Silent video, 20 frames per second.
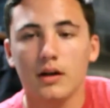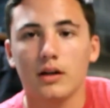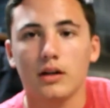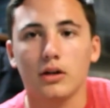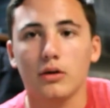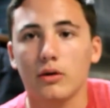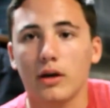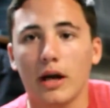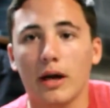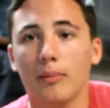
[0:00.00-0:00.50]

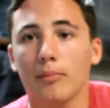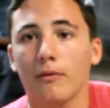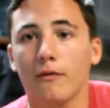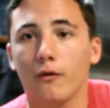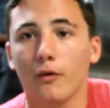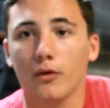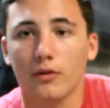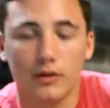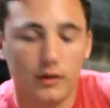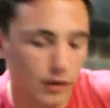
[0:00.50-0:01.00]
you can
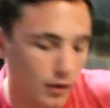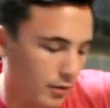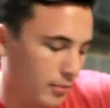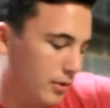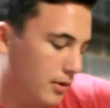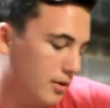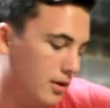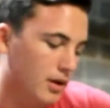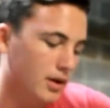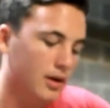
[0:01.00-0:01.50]
before the
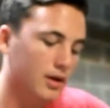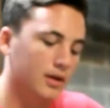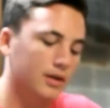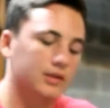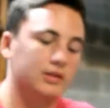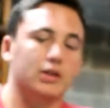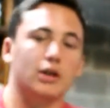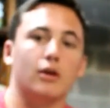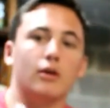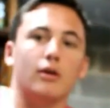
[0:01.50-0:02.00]
tournament.
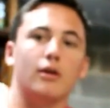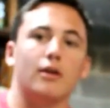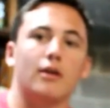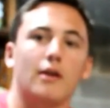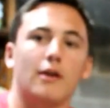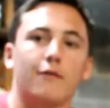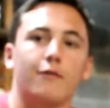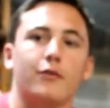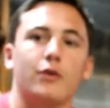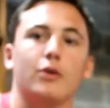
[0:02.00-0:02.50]
So
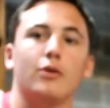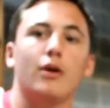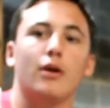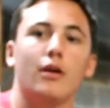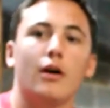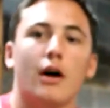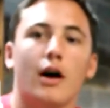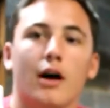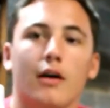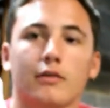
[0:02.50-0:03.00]
if you do
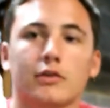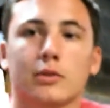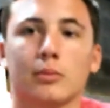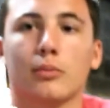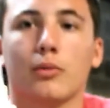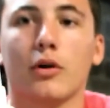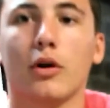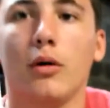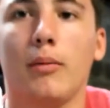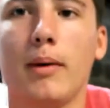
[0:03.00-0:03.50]
not have
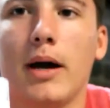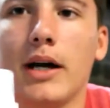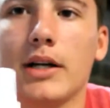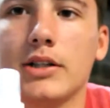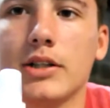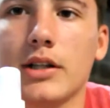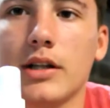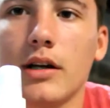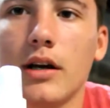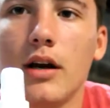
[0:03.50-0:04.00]
some Reel
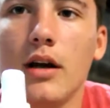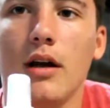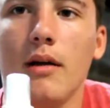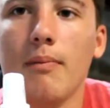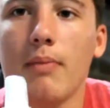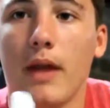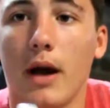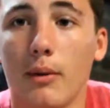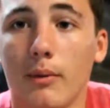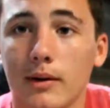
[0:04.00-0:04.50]
Magic,
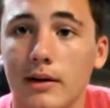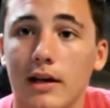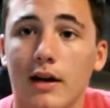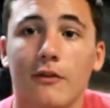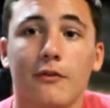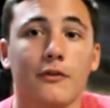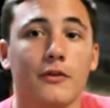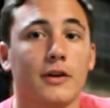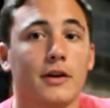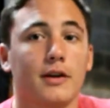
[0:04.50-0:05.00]
I would
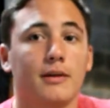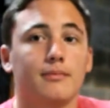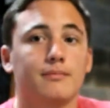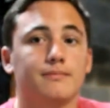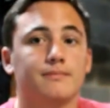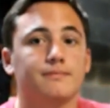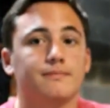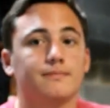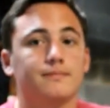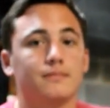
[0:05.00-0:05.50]
definitely
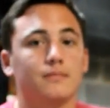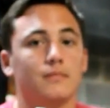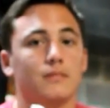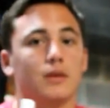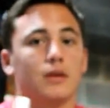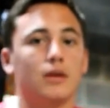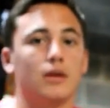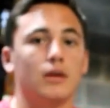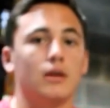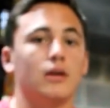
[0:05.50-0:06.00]

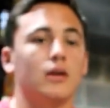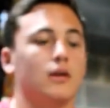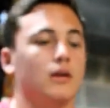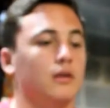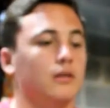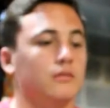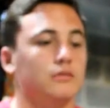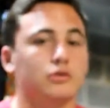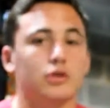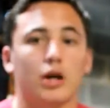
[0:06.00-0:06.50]

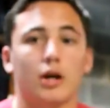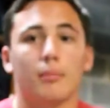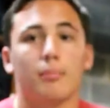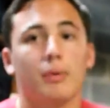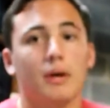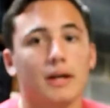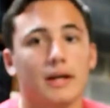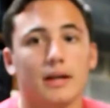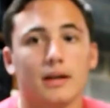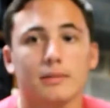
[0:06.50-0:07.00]
try to
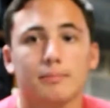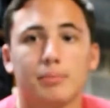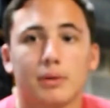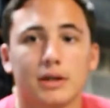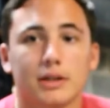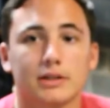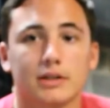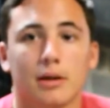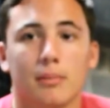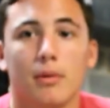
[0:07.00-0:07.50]

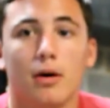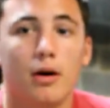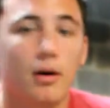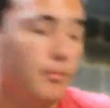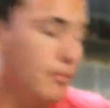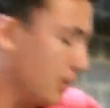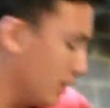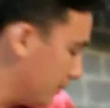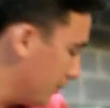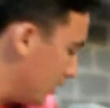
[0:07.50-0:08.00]
pick some
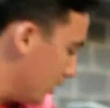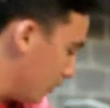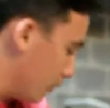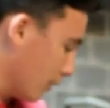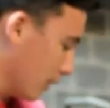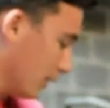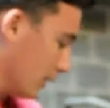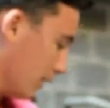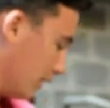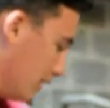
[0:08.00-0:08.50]
up. It
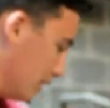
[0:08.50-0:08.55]
really